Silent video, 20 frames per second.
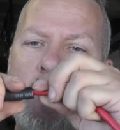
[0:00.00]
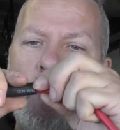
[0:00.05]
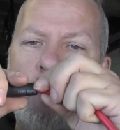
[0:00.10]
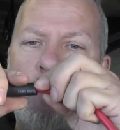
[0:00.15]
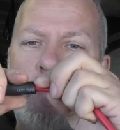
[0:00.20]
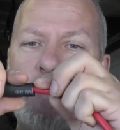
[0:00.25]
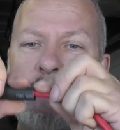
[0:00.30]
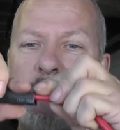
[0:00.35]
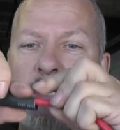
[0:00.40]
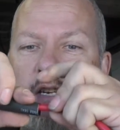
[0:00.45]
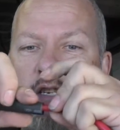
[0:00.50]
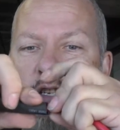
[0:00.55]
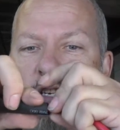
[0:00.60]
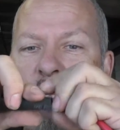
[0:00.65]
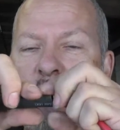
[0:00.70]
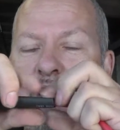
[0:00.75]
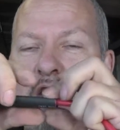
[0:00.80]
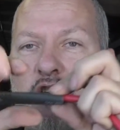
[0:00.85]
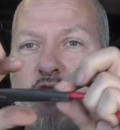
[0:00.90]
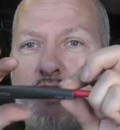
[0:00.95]
but it's actually
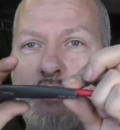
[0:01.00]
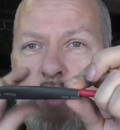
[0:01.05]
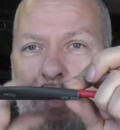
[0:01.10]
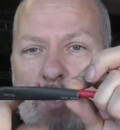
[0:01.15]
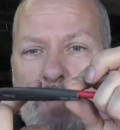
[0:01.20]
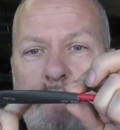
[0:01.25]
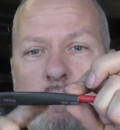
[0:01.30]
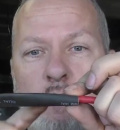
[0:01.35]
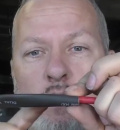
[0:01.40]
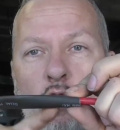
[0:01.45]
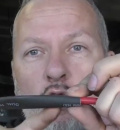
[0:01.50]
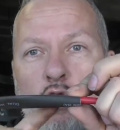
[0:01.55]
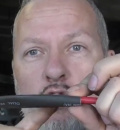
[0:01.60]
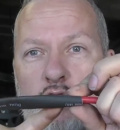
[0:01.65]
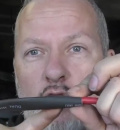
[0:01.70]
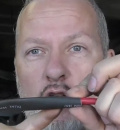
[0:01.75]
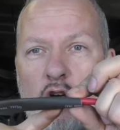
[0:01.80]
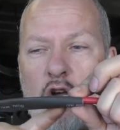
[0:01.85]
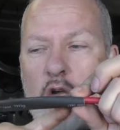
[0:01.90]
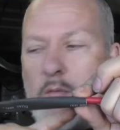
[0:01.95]
going to shrink 4
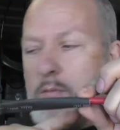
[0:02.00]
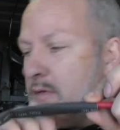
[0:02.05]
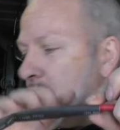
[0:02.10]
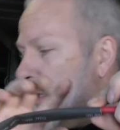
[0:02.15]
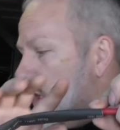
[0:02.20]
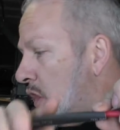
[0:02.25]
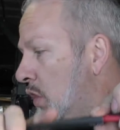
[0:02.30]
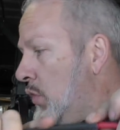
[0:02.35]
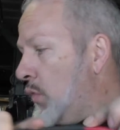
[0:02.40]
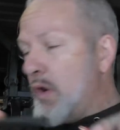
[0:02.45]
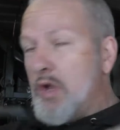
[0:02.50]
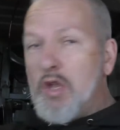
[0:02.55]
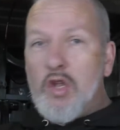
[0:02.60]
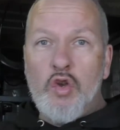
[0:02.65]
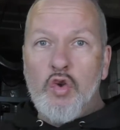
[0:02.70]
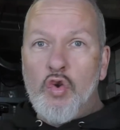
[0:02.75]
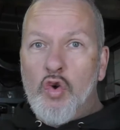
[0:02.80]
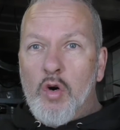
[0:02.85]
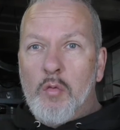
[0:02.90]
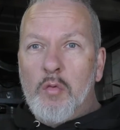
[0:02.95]
times. Where your
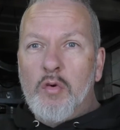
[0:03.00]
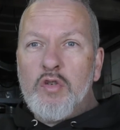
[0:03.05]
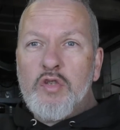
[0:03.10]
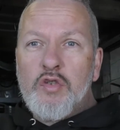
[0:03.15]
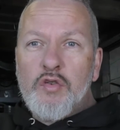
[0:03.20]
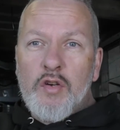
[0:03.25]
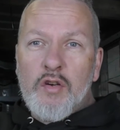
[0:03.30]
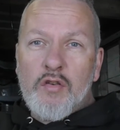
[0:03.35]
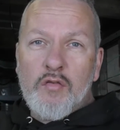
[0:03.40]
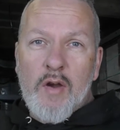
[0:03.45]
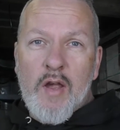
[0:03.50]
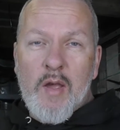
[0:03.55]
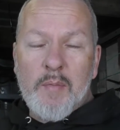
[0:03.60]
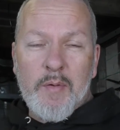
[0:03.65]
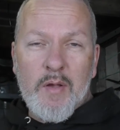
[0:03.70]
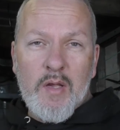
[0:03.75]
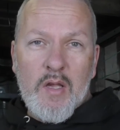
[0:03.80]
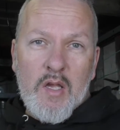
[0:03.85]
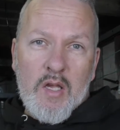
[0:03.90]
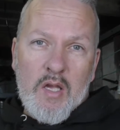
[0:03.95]
normal shrink wrap,
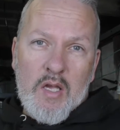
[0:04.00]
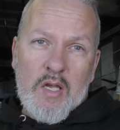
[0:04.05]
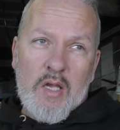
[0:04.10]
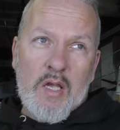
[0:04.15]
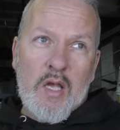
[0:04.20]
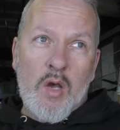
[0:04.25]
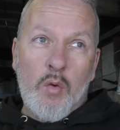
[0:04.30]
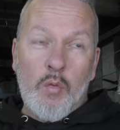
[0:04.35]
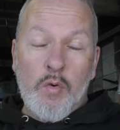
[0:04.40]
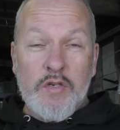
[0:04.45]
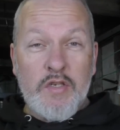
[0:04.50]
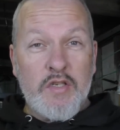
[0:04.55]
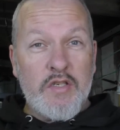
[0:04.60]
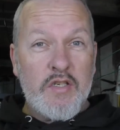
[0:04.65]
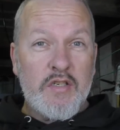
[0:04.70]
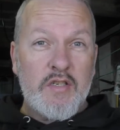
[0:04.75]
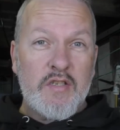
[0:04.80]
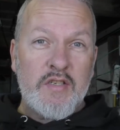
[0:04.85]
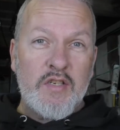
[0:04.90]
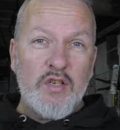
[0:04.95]
which is
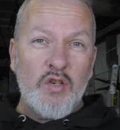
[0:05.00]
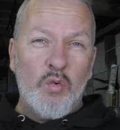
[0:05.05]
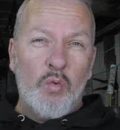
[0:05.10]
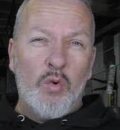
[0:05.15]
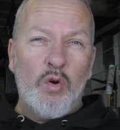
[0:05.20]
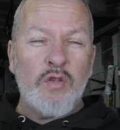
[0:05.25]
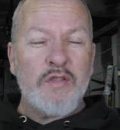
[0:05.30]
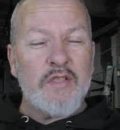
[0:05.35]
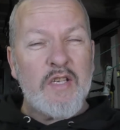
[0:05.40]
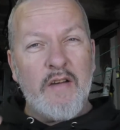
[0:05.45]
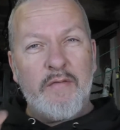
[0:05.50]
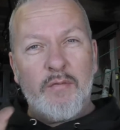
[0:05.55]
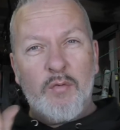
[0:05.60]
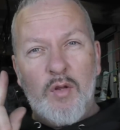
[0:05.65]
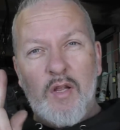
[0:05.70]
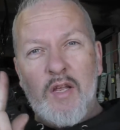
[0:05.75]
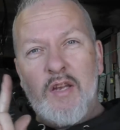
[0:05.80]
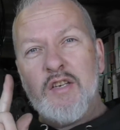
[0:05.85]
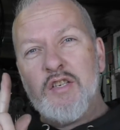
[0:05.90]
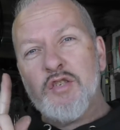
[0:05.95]
just a single wall stuff,
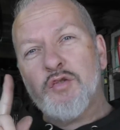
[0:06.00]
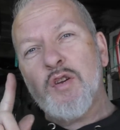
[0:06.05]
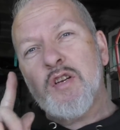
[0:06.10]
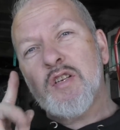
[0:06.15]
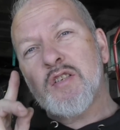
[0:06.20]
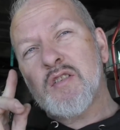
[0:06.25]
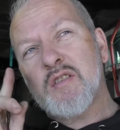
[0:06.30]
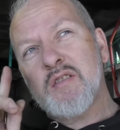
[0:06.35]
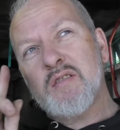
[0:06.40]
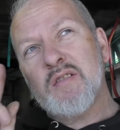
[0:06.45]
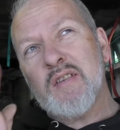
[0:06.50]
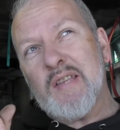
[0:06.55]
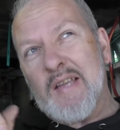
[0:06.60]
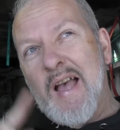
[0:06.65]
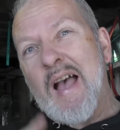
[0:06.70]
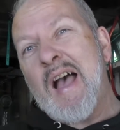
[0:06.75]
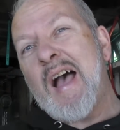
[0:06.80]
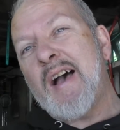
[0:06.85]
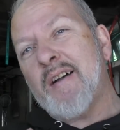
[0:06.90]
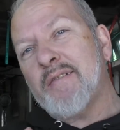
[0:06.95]
will only shrink
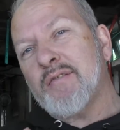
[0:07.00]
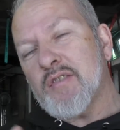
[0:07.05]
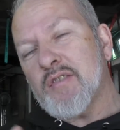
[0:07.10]
half